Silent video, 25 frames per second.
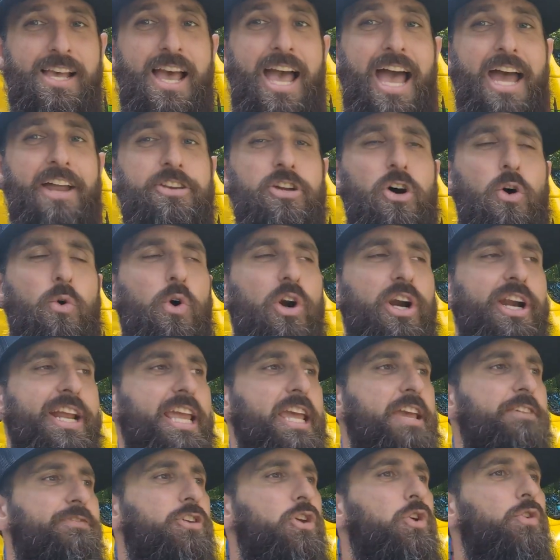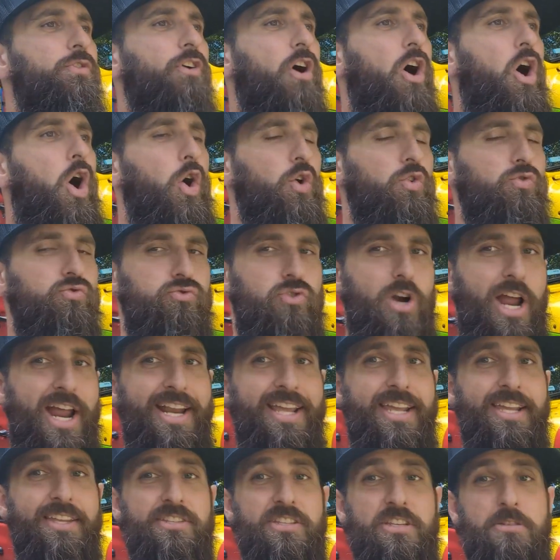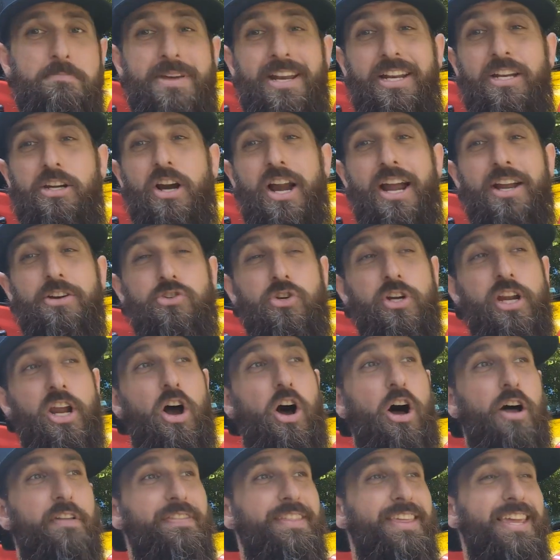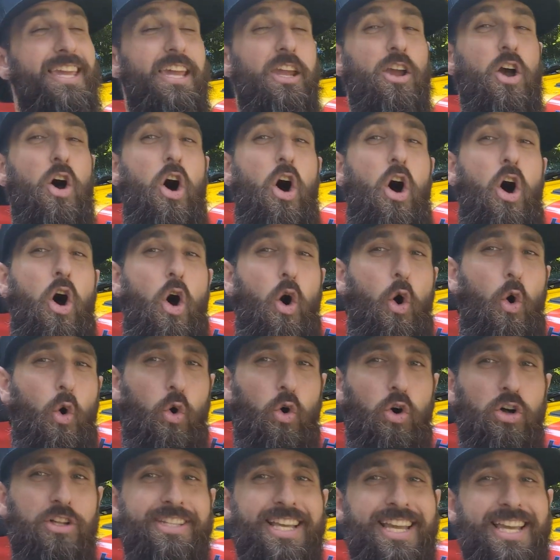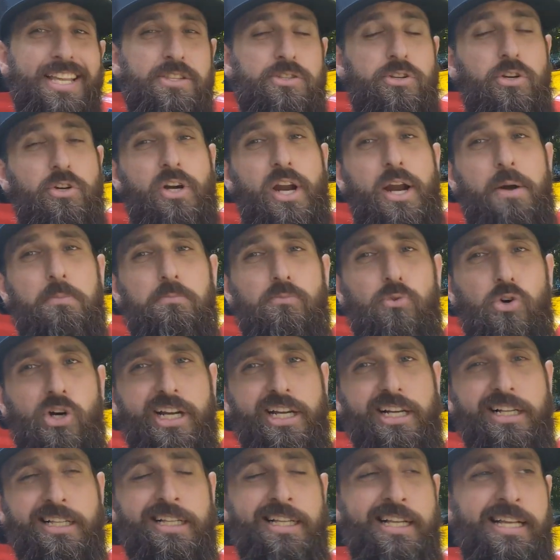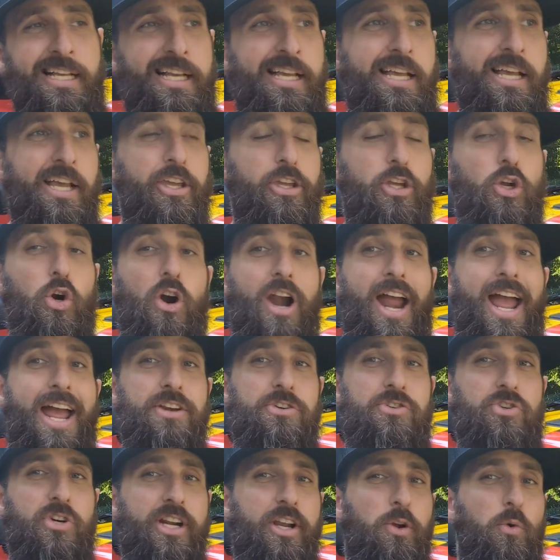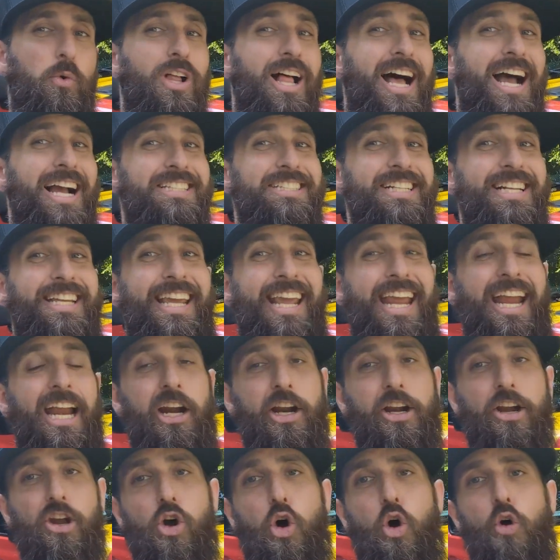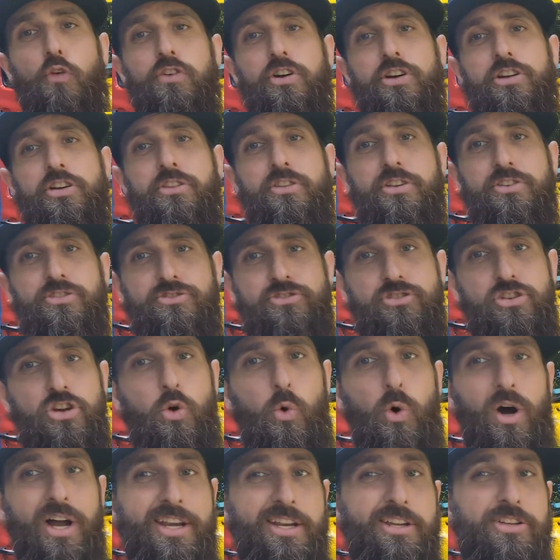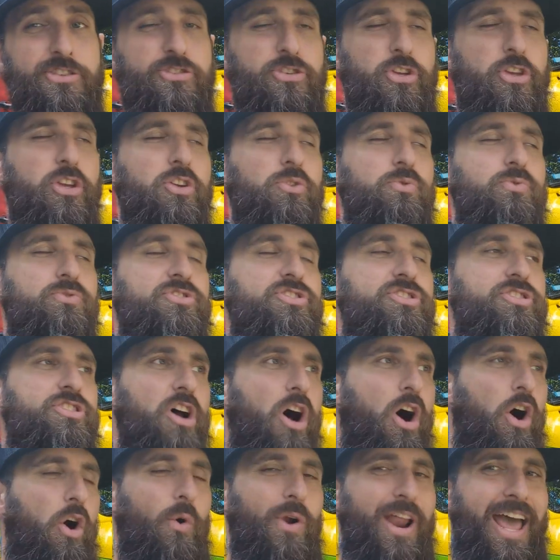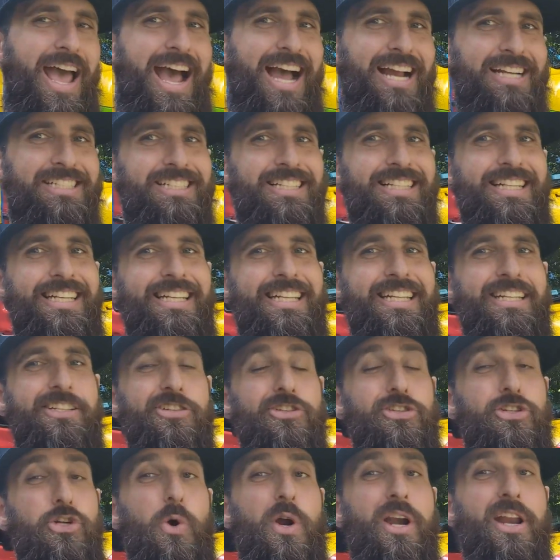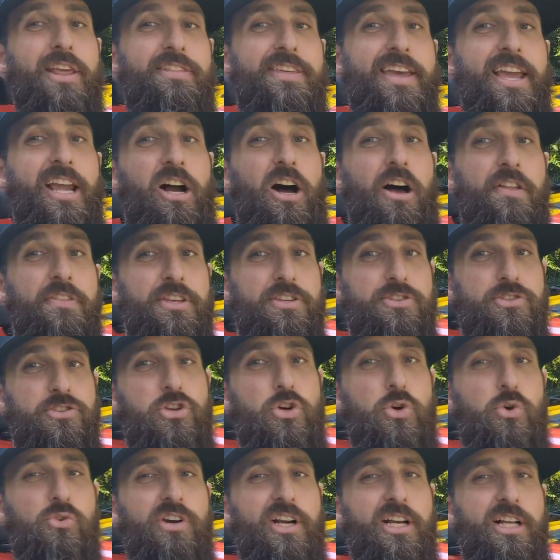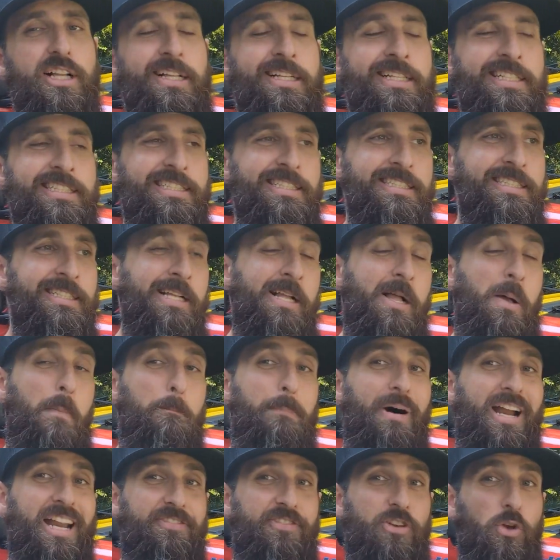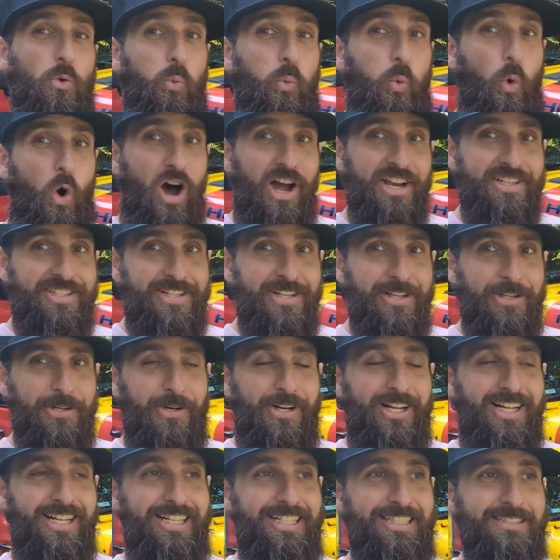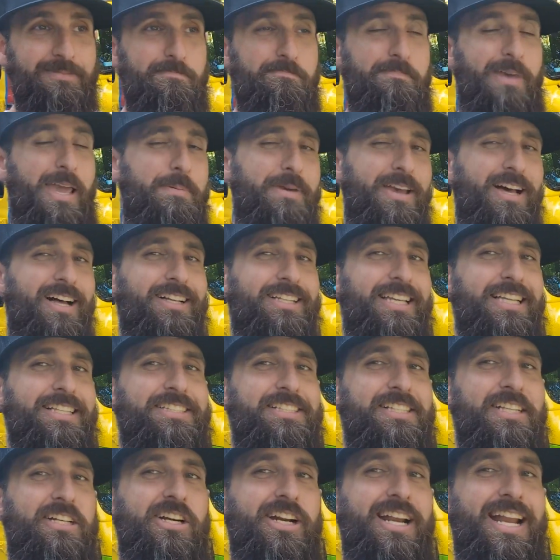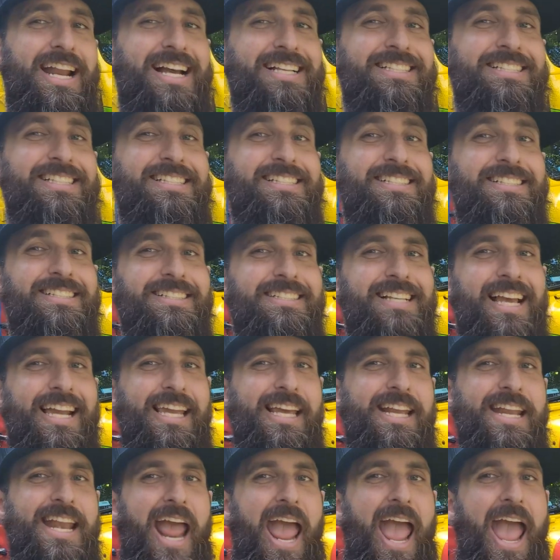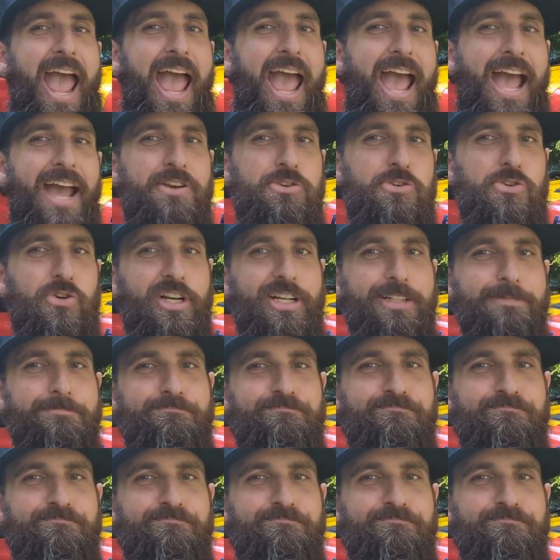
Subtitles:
And don't worry, if you've already submitted your entry on the old Instagram reel, your entry will actually carry you over to this new one. So you don't actually need to do anything on this new reel. But if you want to, maybe I'll consider it as a second entry.